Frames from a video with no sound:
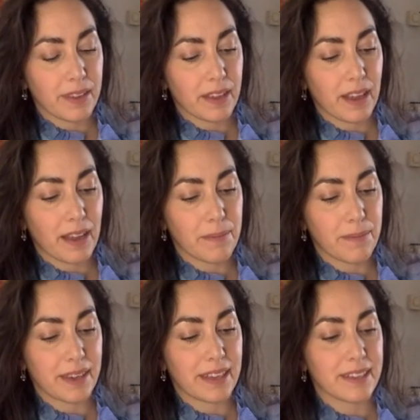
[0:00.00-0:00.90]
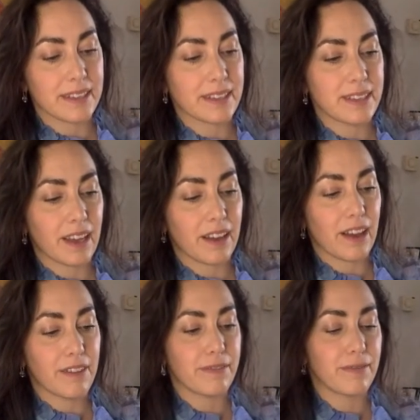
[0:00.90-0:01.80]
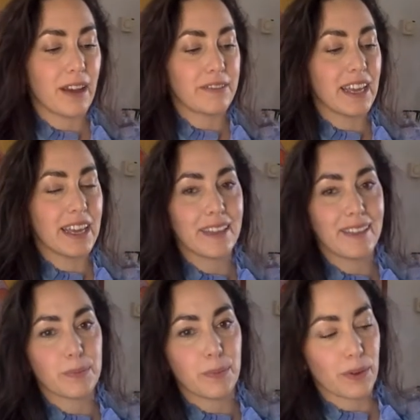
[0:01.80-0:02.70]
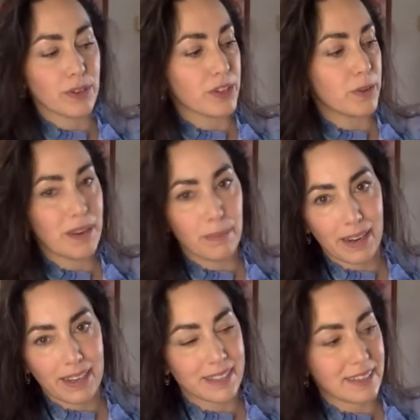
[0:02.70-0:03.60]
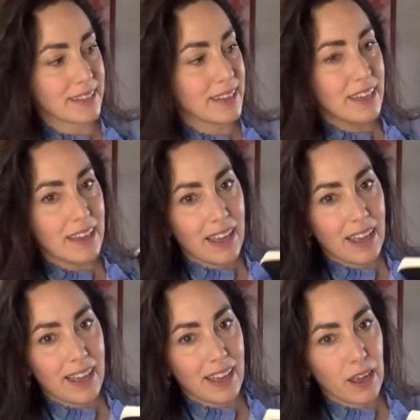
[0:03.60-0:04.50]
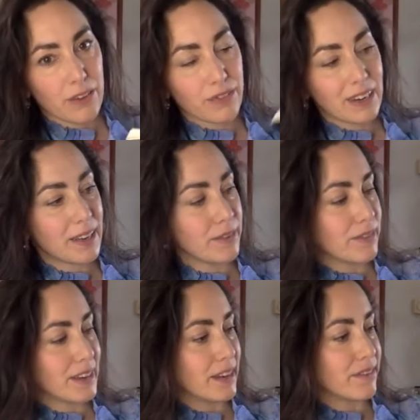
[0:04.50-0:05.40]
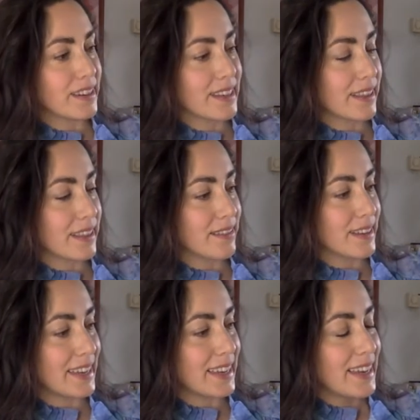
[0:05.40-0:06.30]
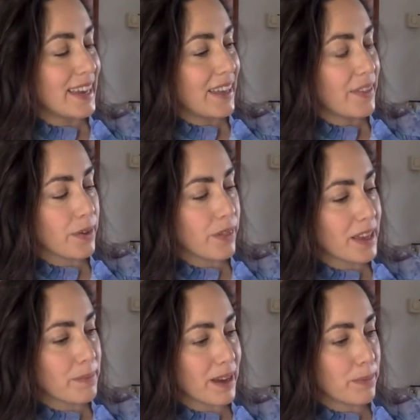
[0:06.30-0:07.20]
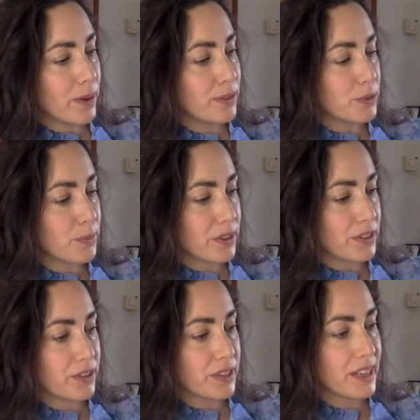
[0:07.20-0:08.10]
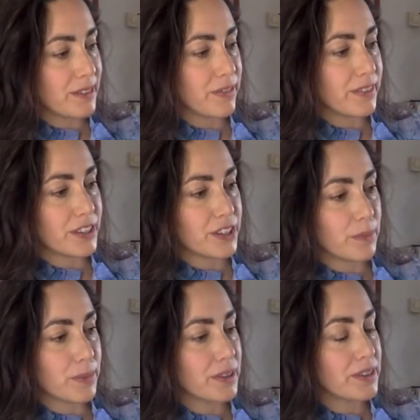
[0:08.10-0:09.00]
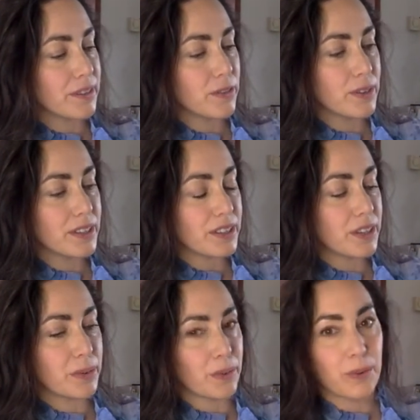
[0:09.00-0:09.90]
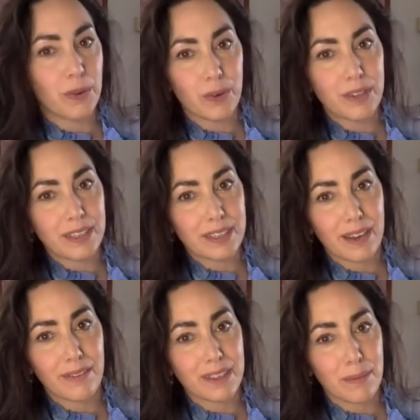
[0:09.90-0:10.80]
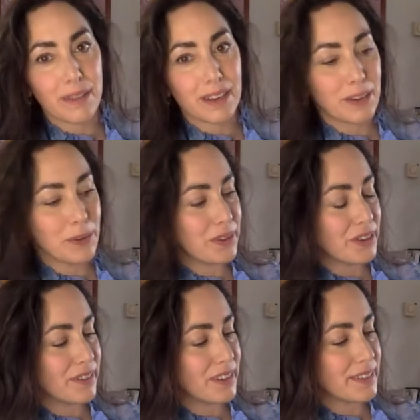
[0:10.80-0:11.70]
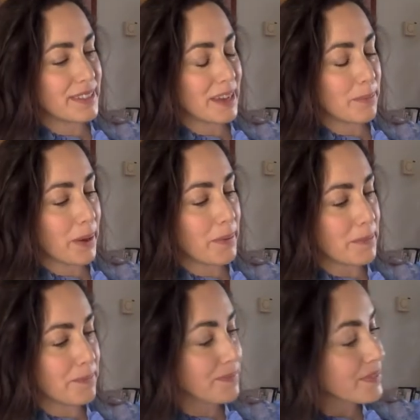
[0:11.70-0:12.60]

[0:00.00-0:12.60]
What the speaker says: I've taken this book so many places. I've really, really read it thoroughly. And the good thing about a poetry book is you can never finish it because they're always new. You always discover something new when you revisit a poem.